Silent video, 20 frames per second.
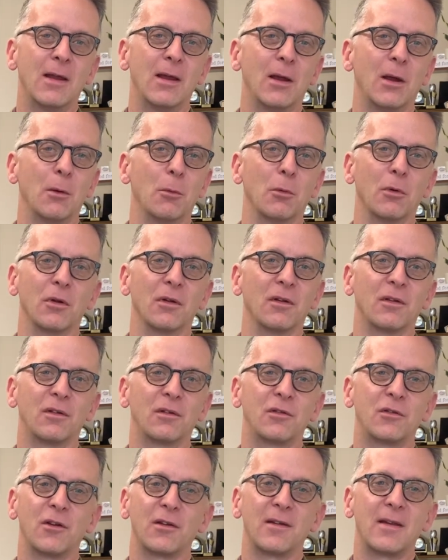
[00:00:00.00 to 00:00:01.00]
It was
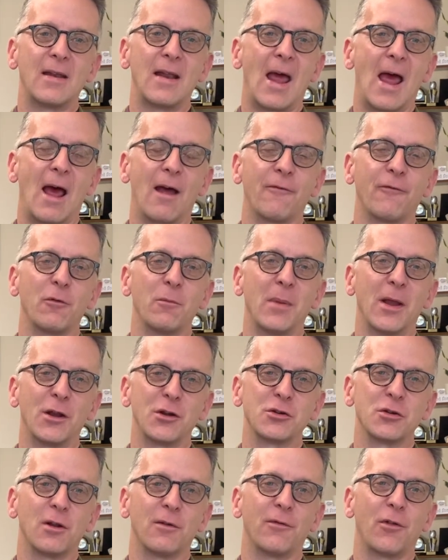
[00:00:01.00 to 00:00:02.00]
just an
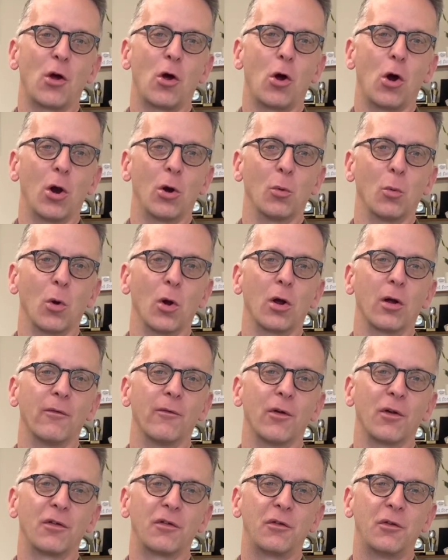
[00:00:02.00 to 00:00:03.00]
affirmation of the hard work of
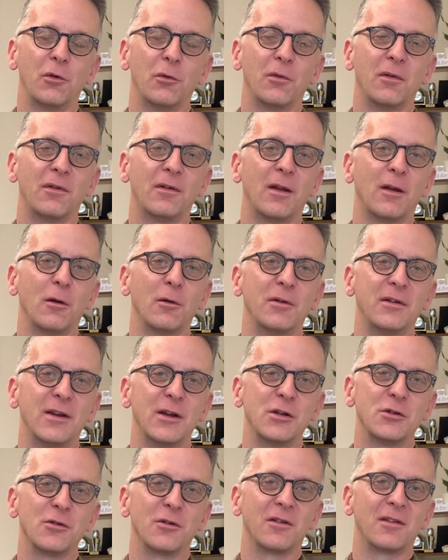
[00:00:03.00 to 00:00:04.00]
our students and our
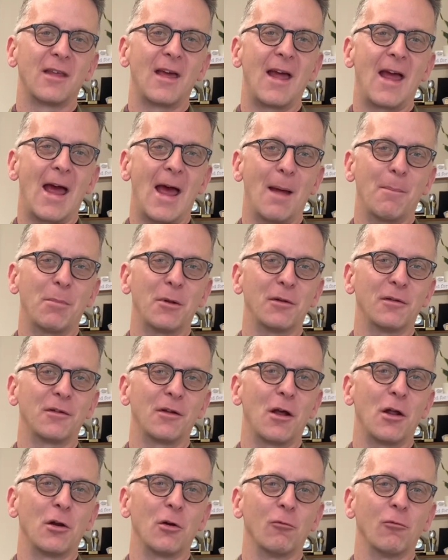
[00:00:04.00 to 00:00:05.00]
teachers that happens
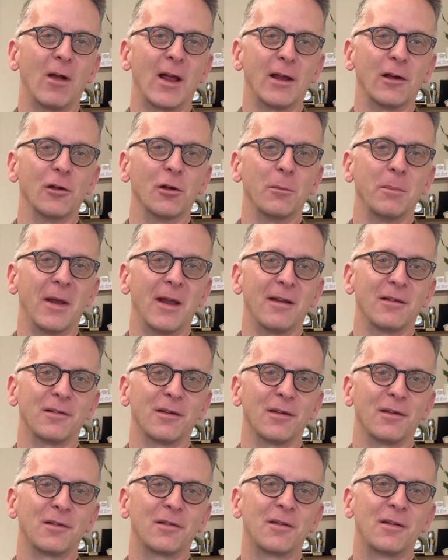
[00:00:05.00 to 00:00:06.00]
on a regular
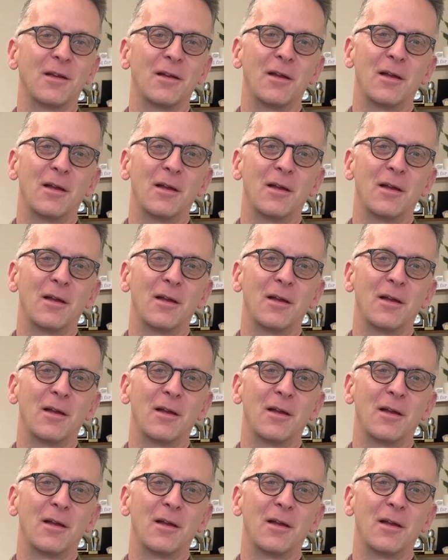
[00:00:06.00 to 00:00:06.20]
basis.